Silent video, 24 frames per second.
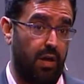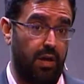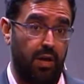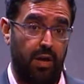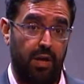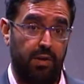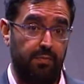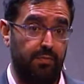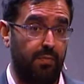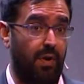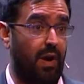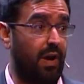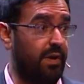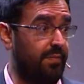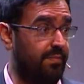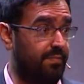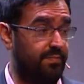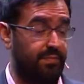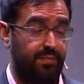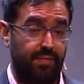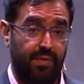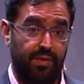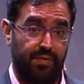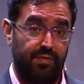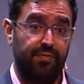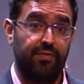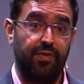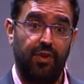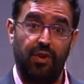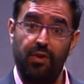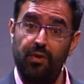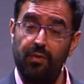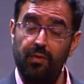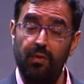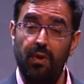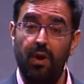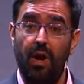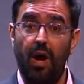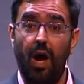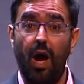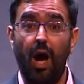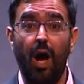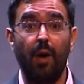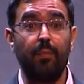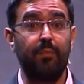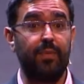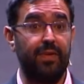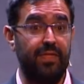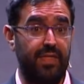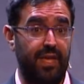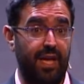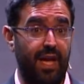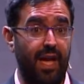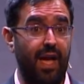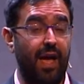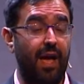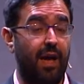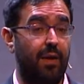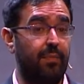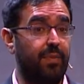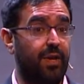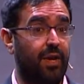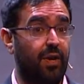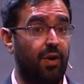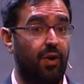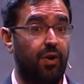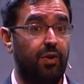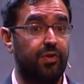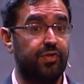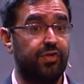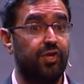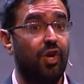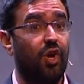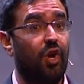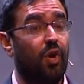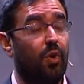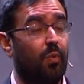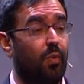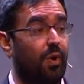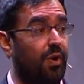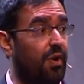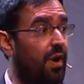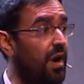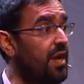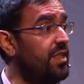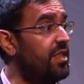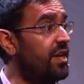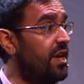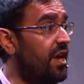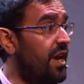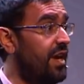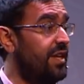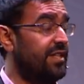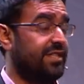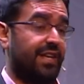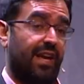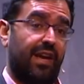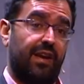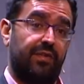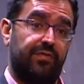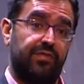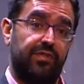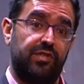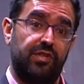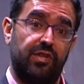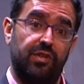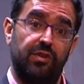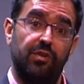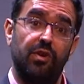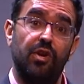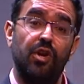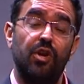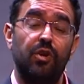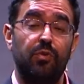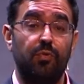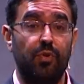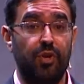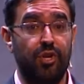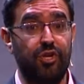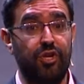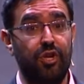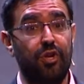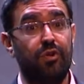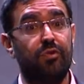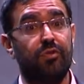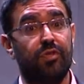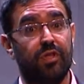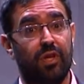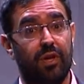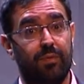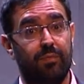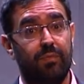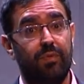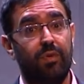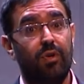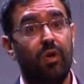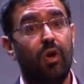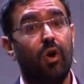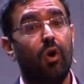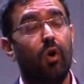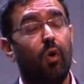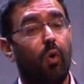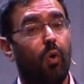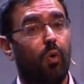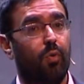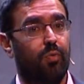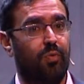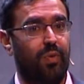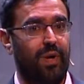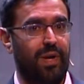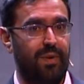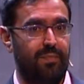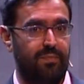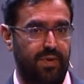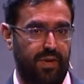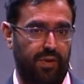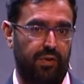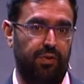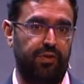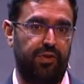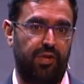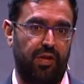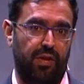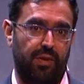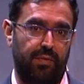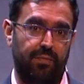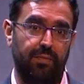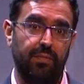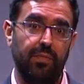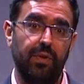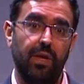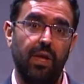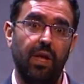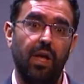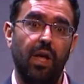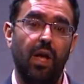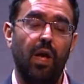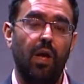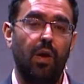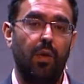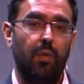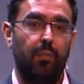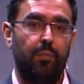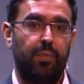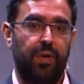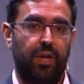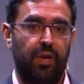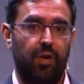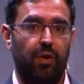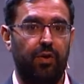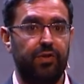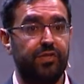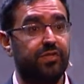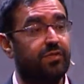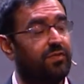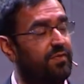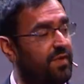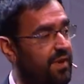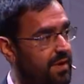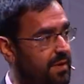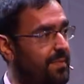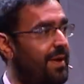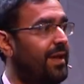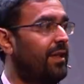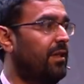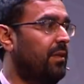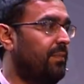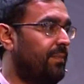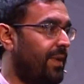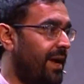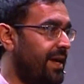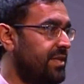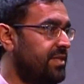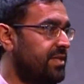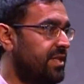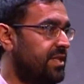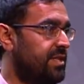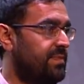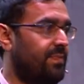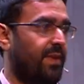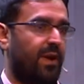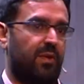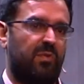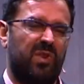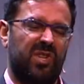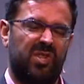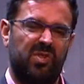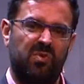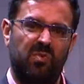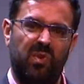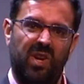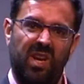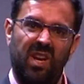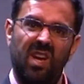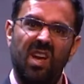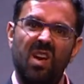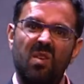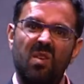in my view, up in the air, because we're either going to have to renew them or rebuild them, because the fundamental basis by which we